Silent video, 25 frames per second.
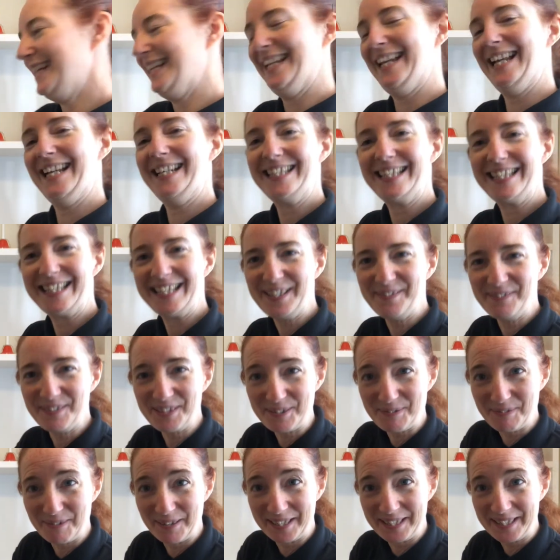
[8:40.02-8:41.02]
Let's see
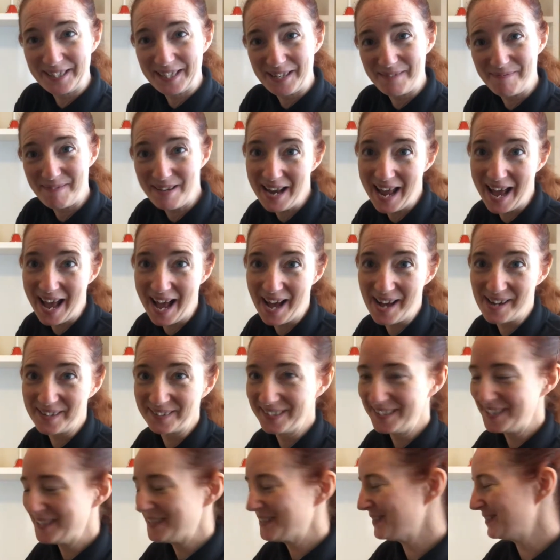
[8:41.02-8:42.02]
which one it's going to be now.
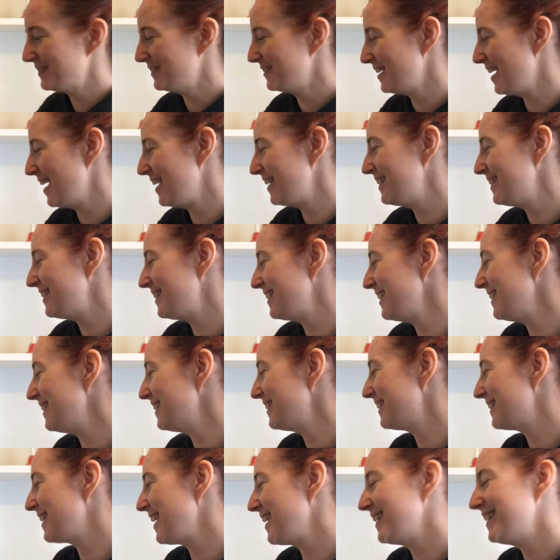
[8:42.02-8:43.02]
Ready,
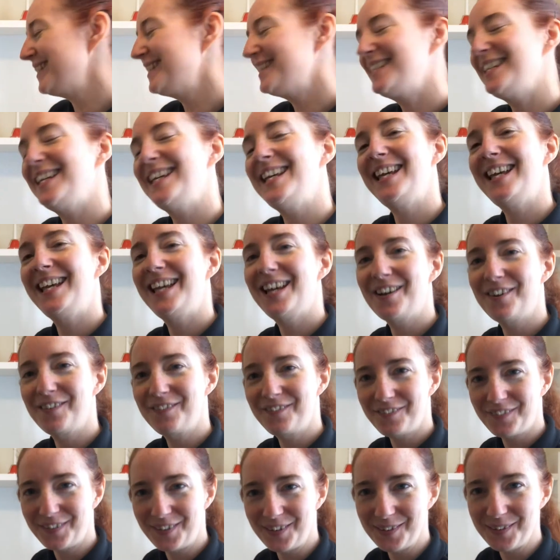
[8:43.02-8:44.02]
steady,
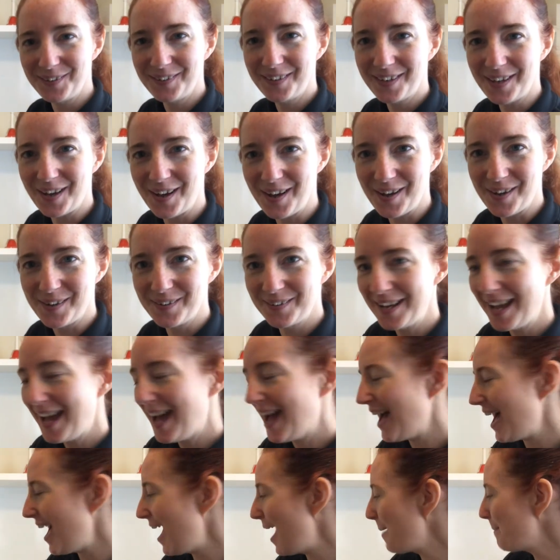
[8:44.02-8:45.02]
off you go.
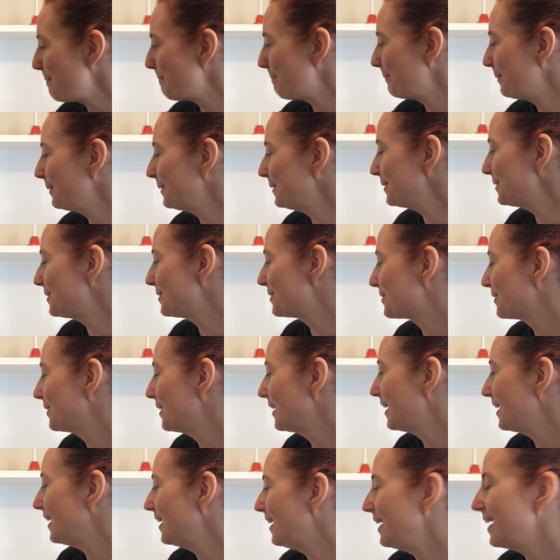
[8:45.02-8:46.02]
Apple
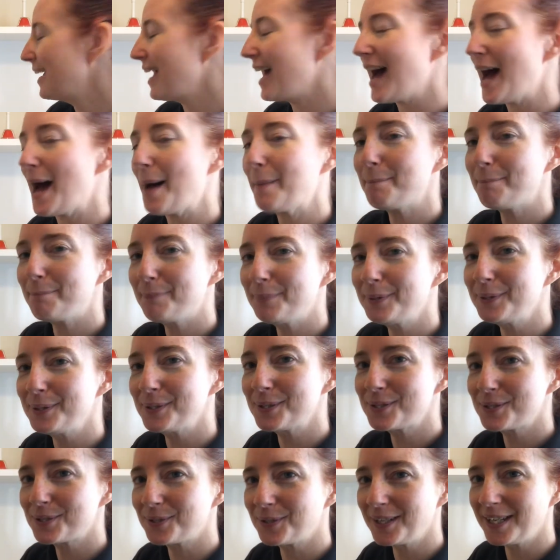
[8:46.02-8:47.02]
tree,
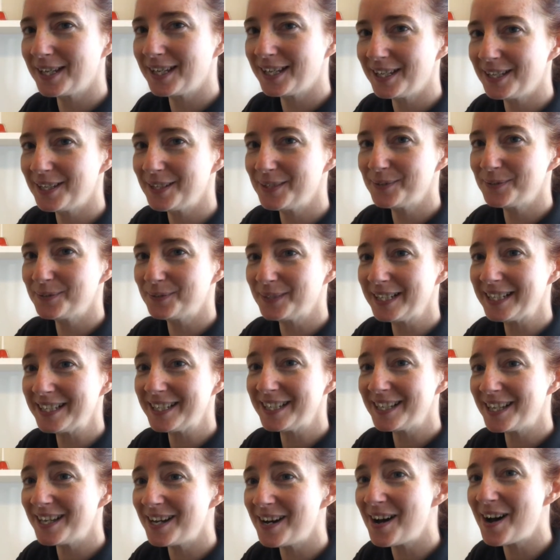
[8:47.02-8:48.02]

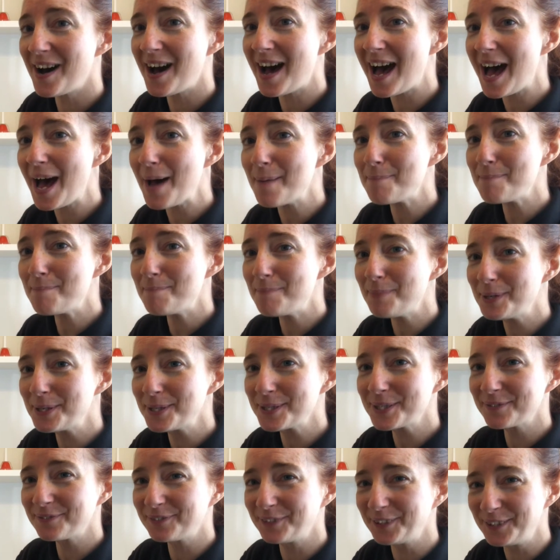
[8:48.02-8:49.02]
will your
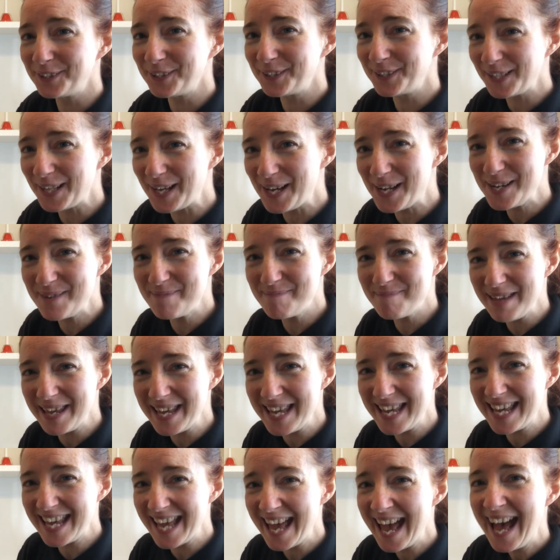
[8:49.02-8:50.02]
apples fall on
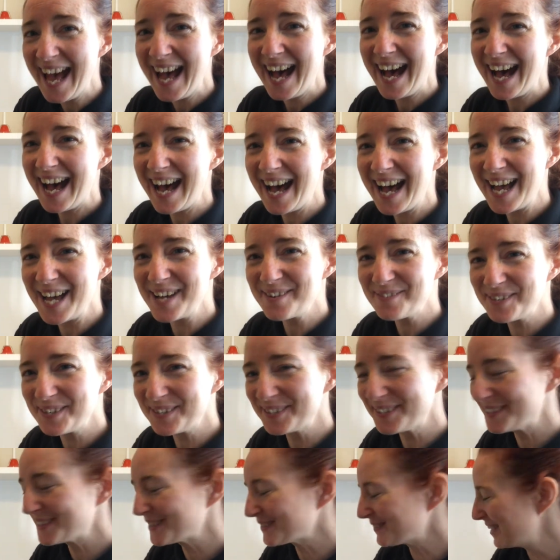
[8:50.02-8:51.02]
me? I
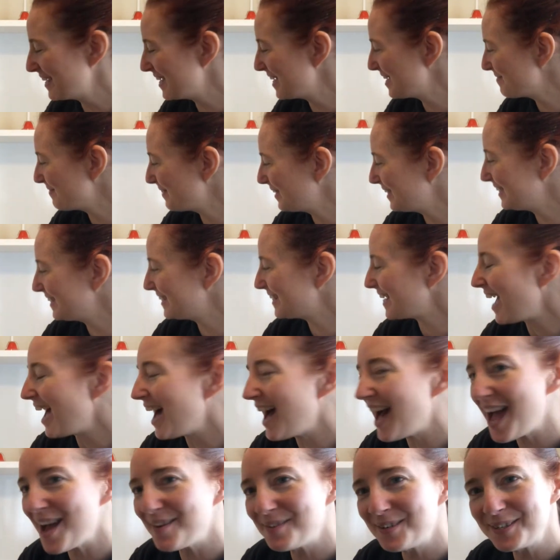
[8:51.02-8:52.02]
won't scream and
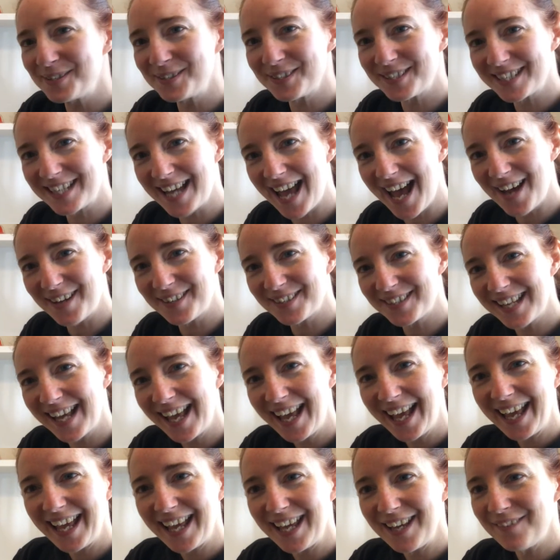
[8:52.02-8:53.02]
I won't shout
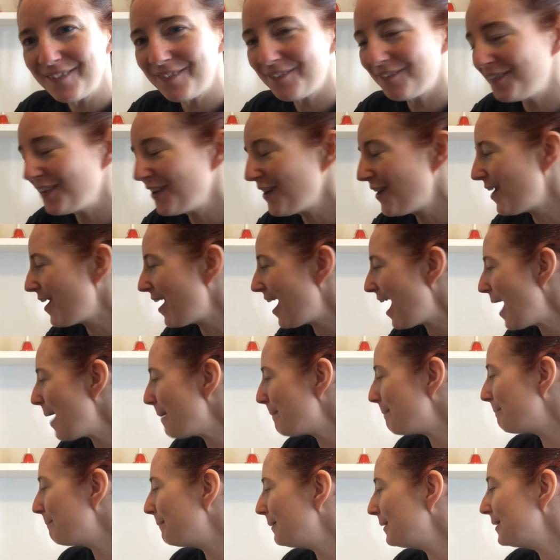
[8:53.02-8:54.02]
if your
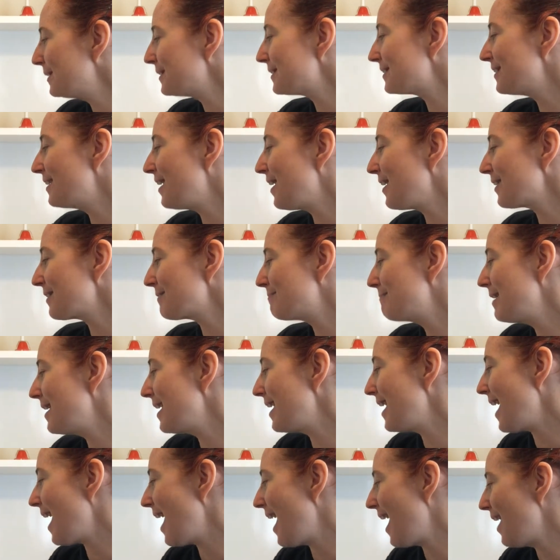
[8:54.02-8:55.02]
apples knock
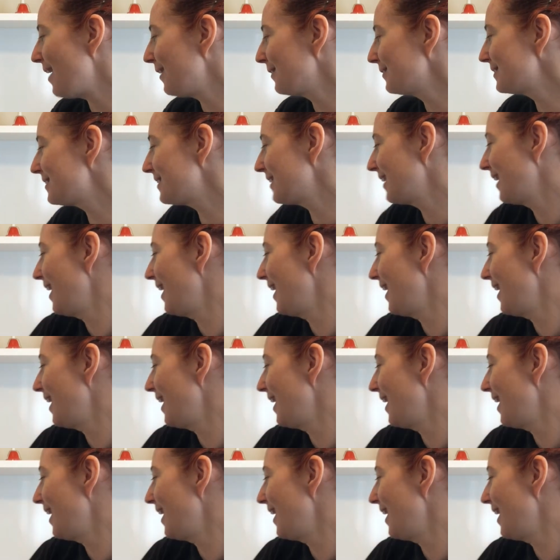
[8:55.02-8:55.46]
me out.